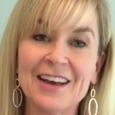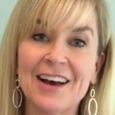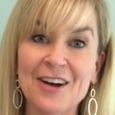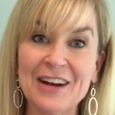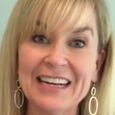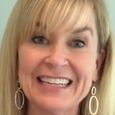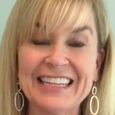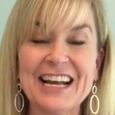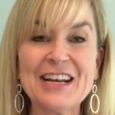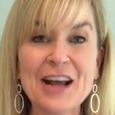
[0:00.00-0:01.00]
All right,
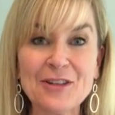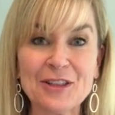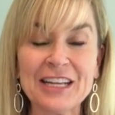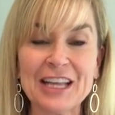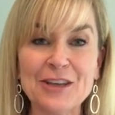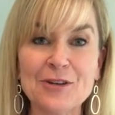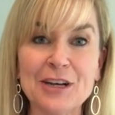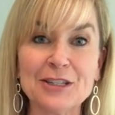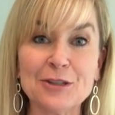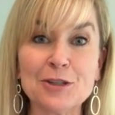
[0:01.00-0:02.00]
another thing that you
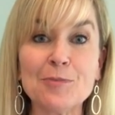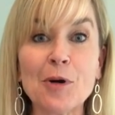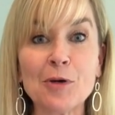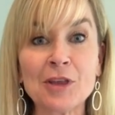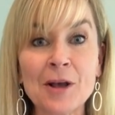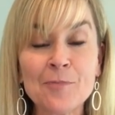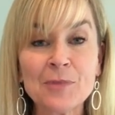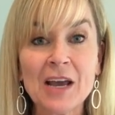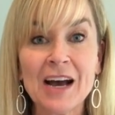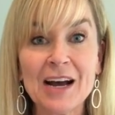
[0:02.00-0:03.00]
can use, both
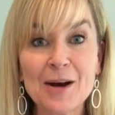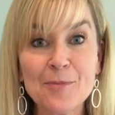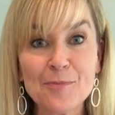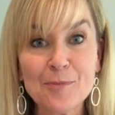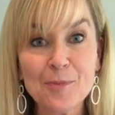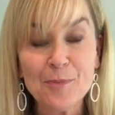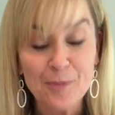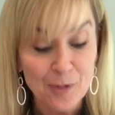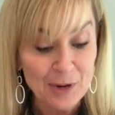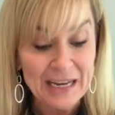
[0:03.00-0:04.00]

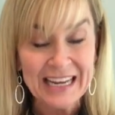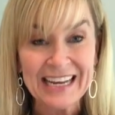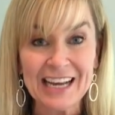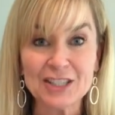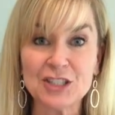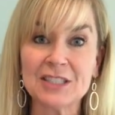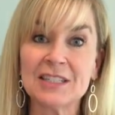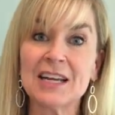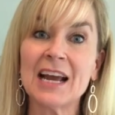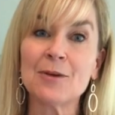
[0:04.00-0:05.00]

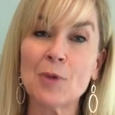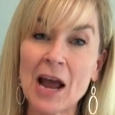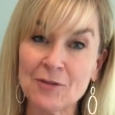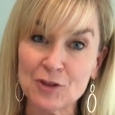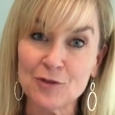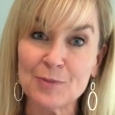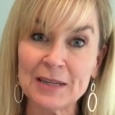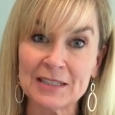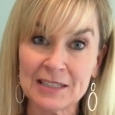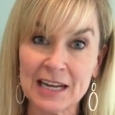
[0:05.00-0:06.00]
pre-concussion and after you've
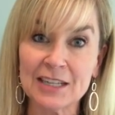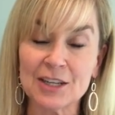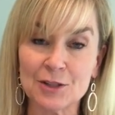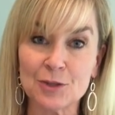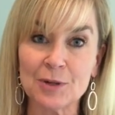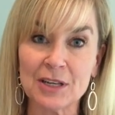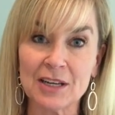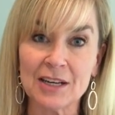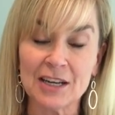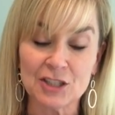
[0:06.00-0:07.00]
been diagnosed with a
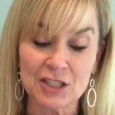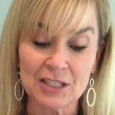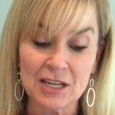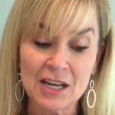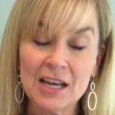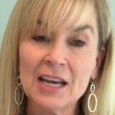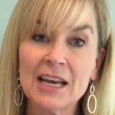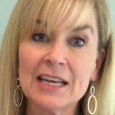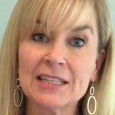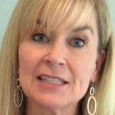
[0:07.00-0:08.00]
concussion,
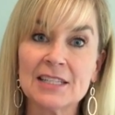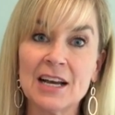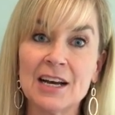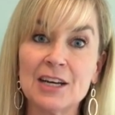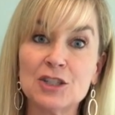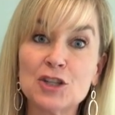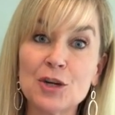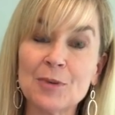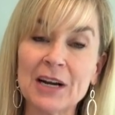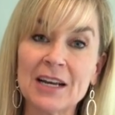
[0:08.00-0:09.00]
is
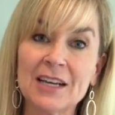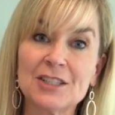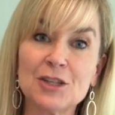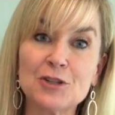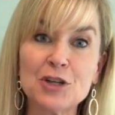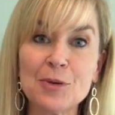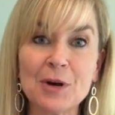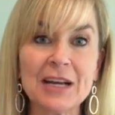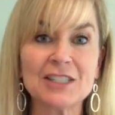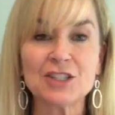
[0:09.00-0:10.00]
turmeric. So
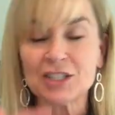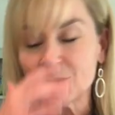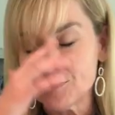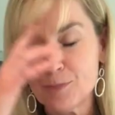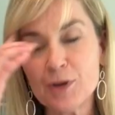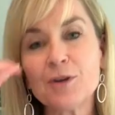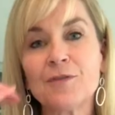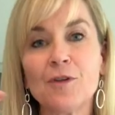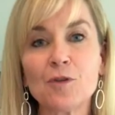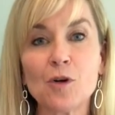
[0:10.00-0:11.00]
turmeric is just a
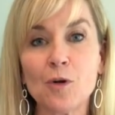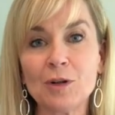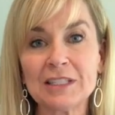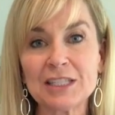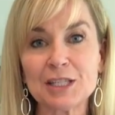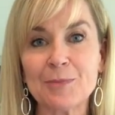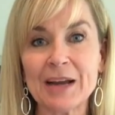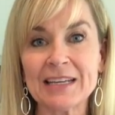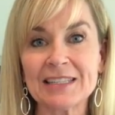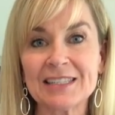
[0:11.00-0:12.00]
beautiful golden
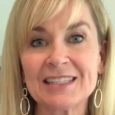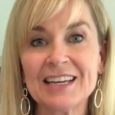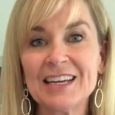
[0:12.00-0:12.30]
spice.